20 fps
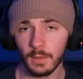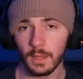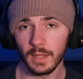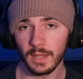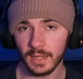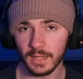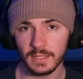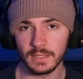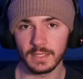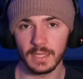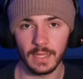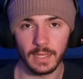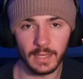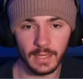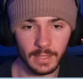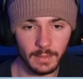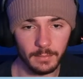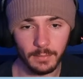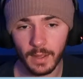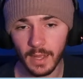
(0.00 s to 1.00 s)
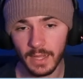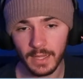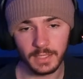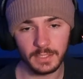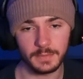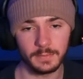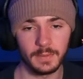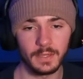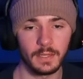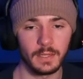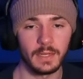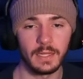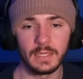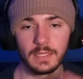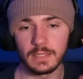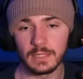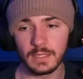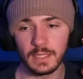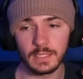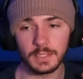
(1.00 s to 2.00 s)
like I said, in my
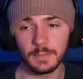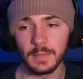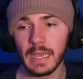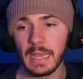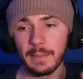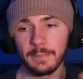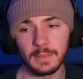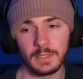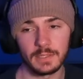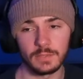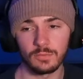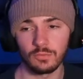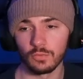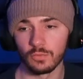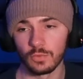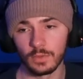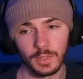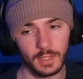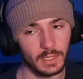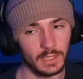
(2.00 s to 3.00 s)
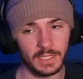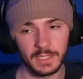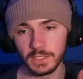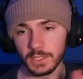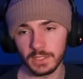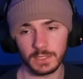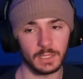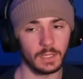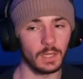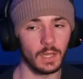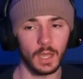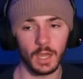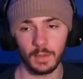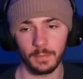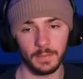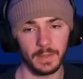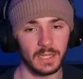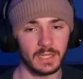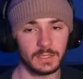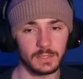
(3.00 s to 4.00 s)
experience, this map is really just luck
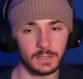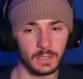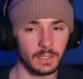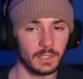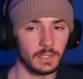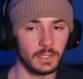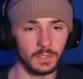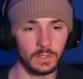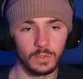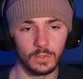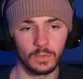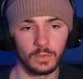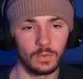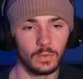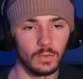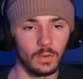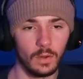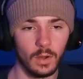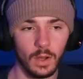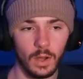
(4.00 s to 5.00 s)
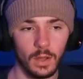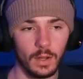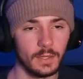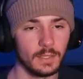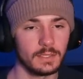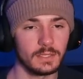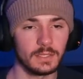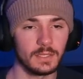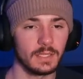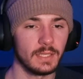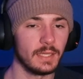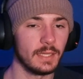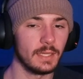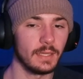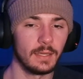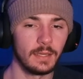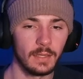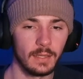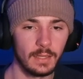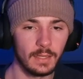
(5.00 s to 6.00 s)
based. Like, you honestly
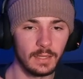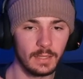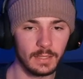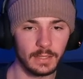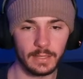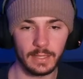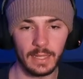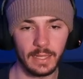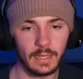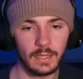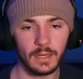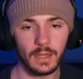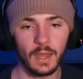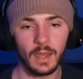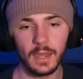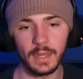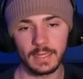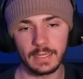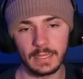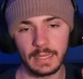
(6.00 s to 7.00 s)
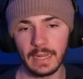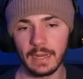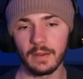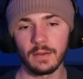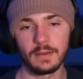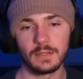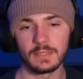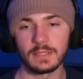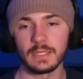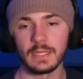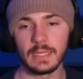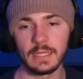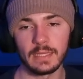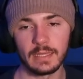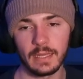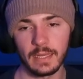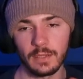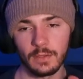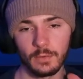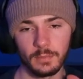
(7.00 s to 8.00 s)
cannot guarantee
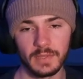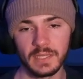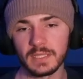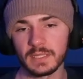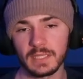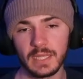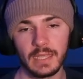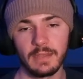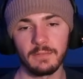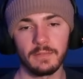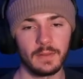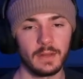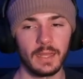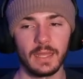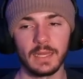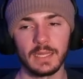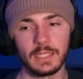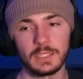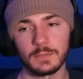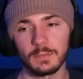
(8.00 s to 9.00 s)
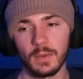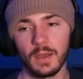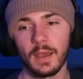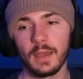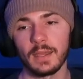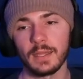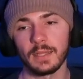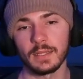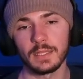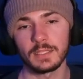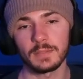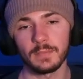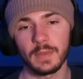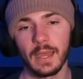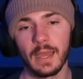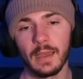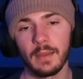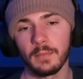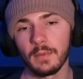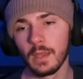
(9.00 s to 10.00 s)
that you'll be safe in any spot in this
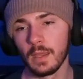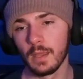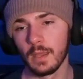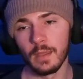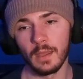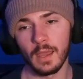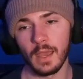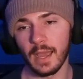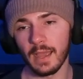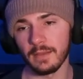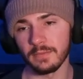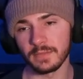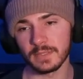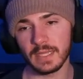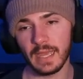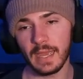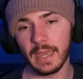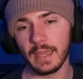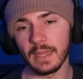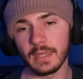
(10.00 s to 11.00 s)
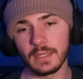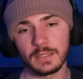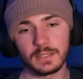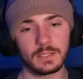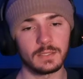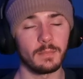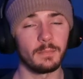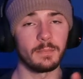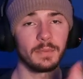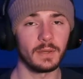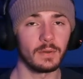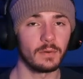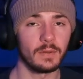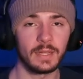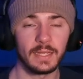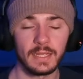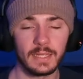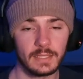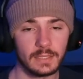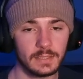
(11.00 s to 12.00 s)
map. I've sat in some
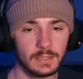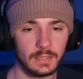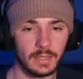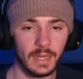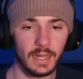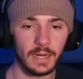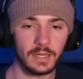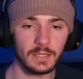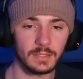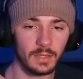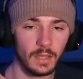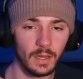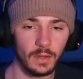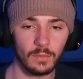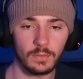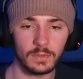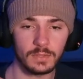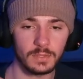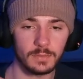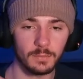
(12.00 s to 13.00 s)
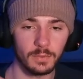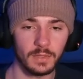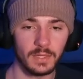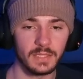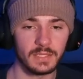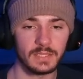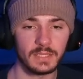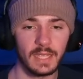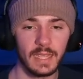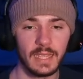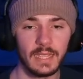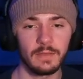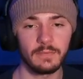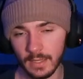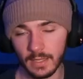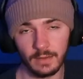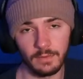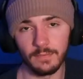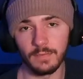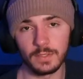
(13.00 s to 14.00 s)
buildings that I thought was pretty safe.
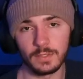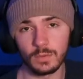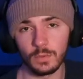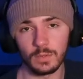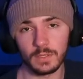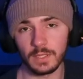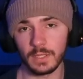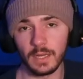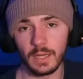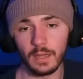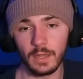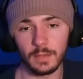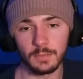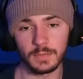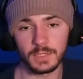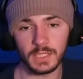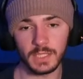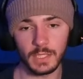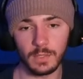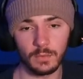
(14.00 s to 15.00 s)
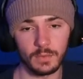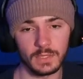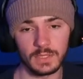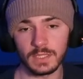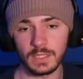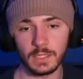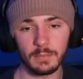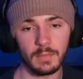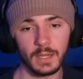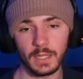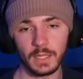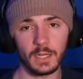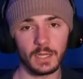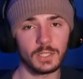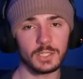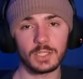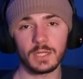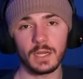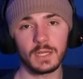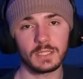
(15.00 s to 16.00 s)
Individual with an LMG would see my
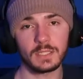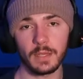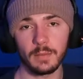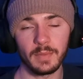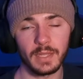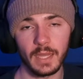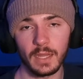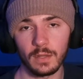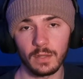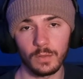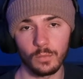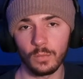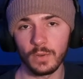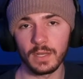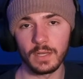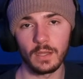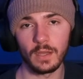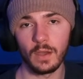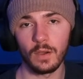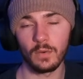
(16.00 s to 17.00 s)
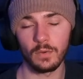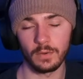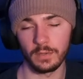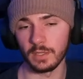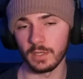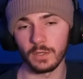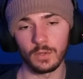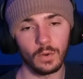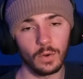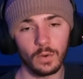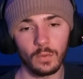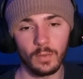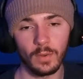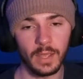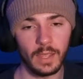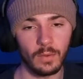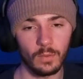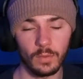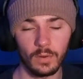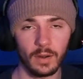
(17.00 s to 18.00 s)
gunshots coming out of the window or the
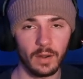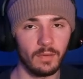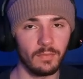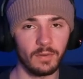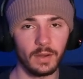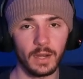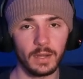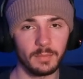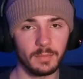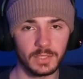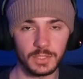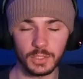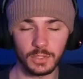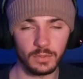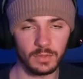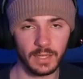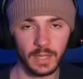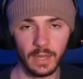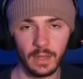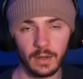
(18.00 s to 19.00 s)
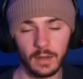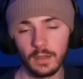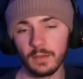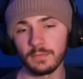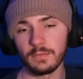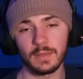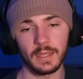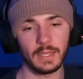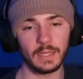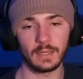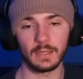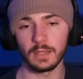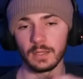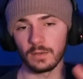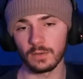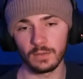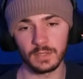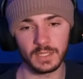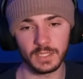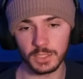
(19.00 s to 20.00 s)
doorway, wherever I'd be shooting out of, and
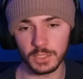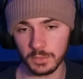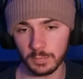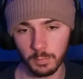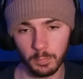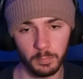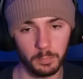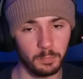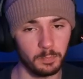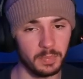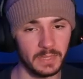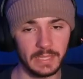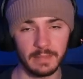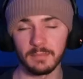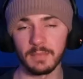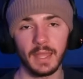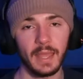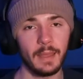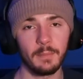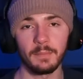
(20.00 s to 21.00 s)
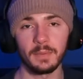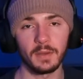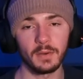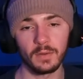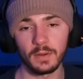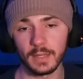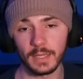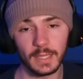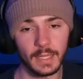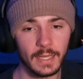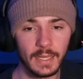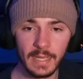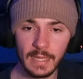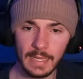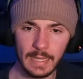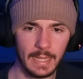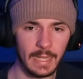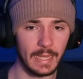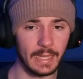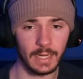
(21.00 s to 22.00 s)
literally just beam that building
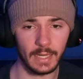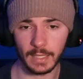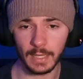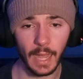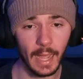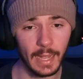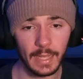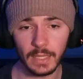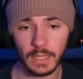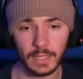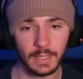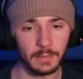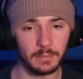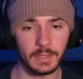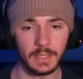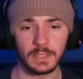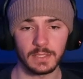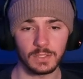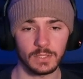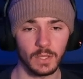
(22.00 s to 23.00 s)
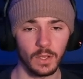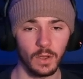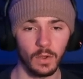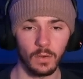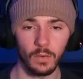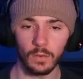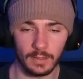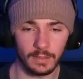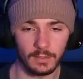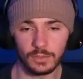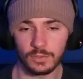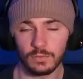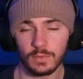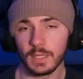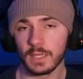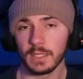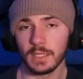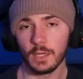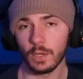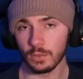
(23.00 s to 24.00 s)
and annihilate me. So there's
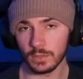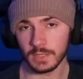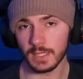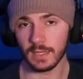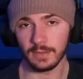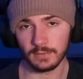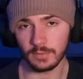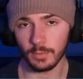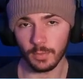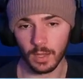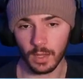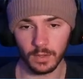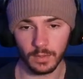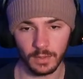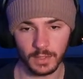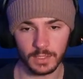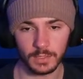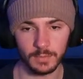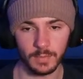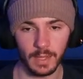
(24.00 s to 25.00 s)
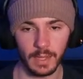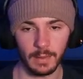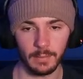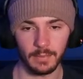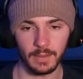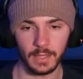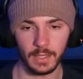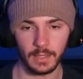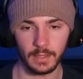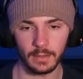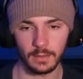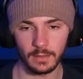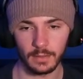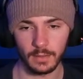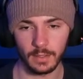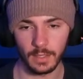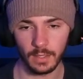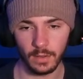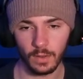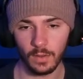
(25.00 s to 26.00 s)
really no safe spot on this map. And
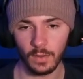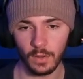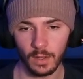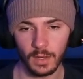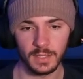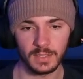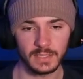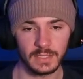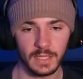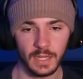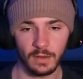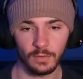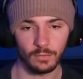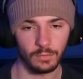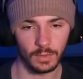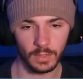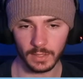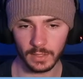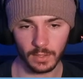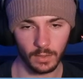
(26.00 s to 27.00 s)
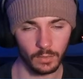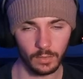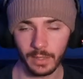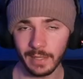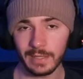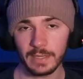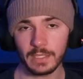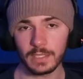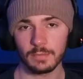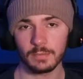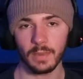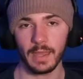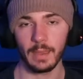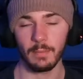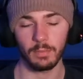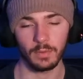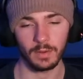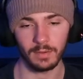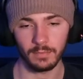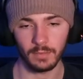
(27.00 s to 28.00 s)
in all honesty, I really don't like this
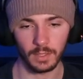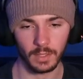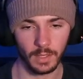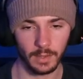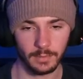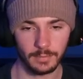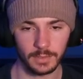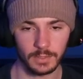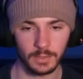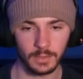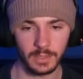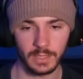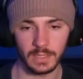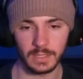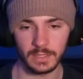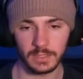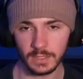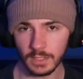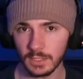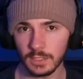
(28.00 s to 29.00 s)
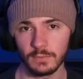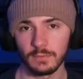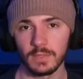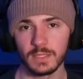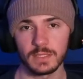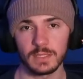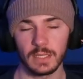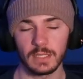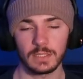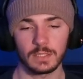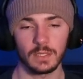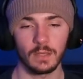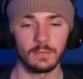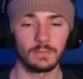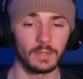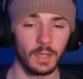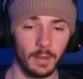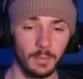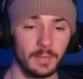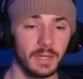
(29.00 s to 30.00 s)
map whenever it comes to the 6v6 of
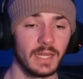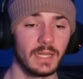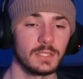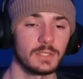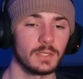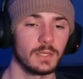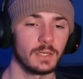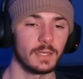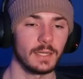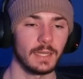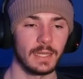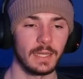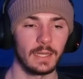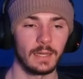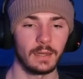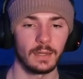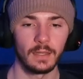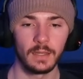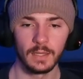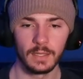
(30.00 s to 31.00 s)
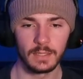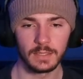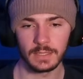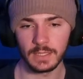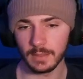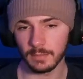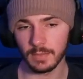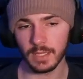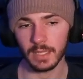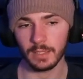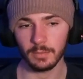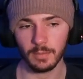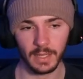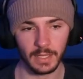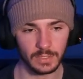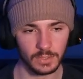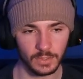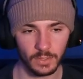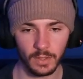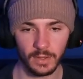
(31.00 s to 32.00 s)
domination and team
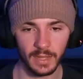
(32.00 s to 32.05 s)
deathmatch and all